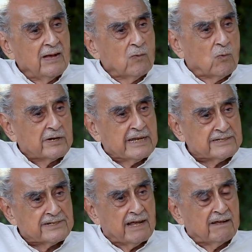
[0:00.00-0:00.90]
What
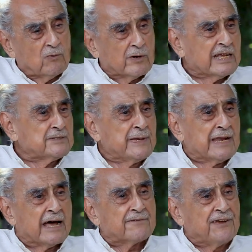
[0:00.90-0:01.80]
has been
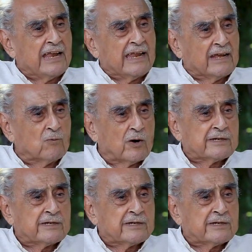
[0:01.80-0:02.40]
our failing?